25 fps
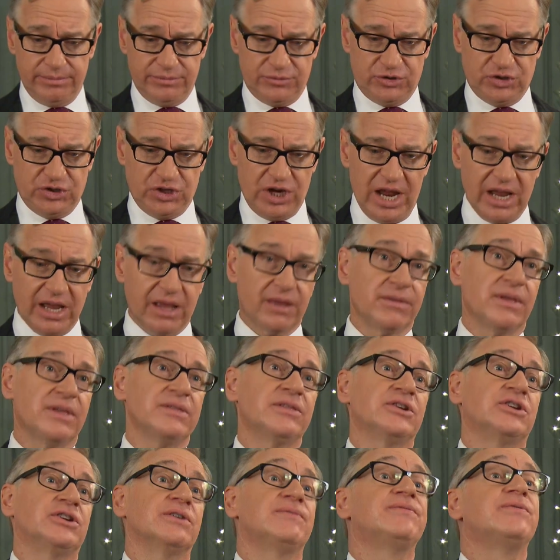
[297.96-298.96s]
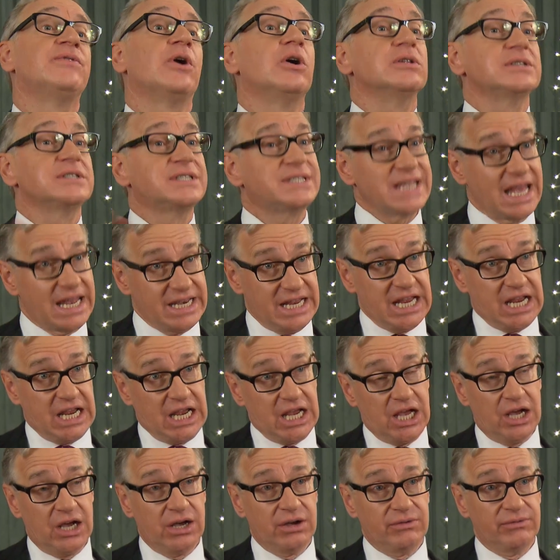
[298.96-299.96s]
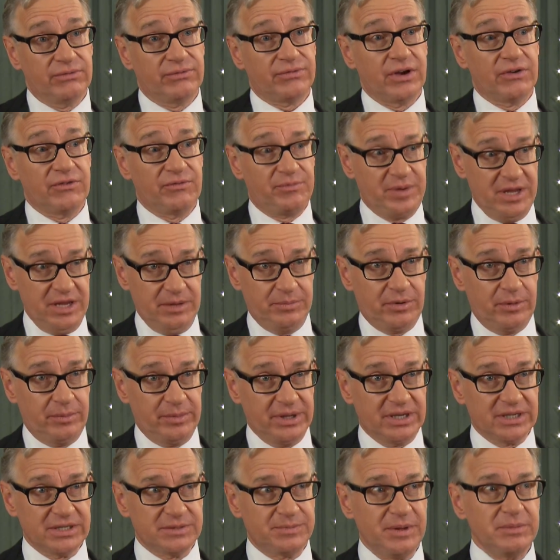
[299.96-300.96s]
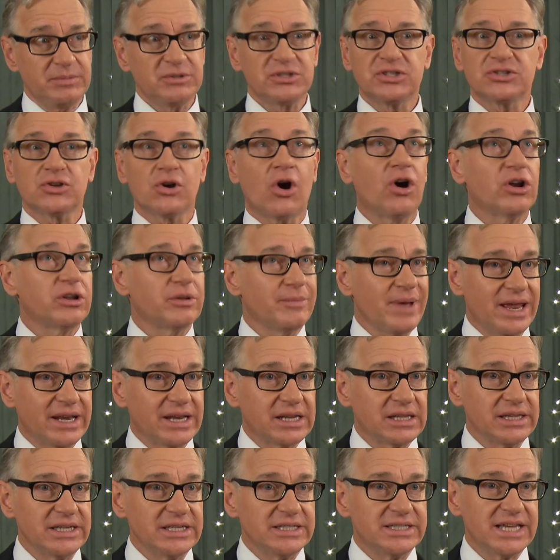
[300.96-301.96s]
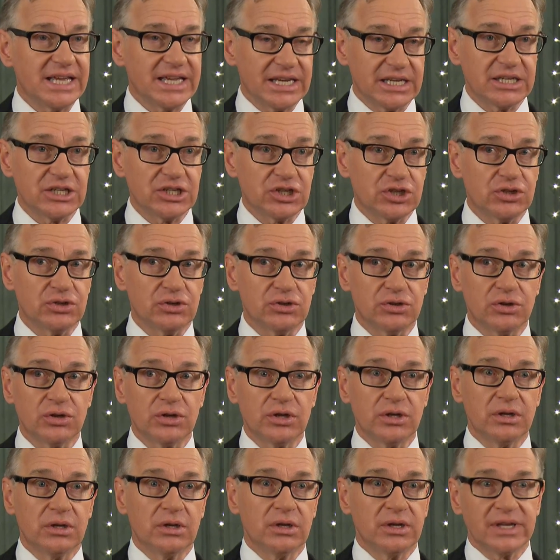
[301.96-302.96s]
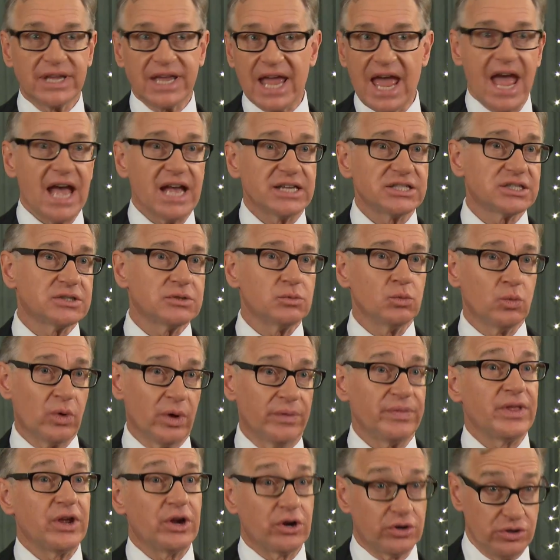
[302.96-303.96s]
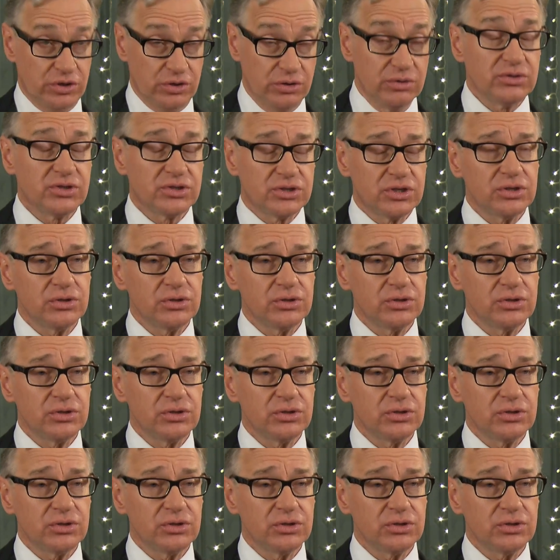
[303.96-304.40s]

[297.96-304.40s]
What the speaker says: check the default setting of people, because people just automatically tend to cast what they're used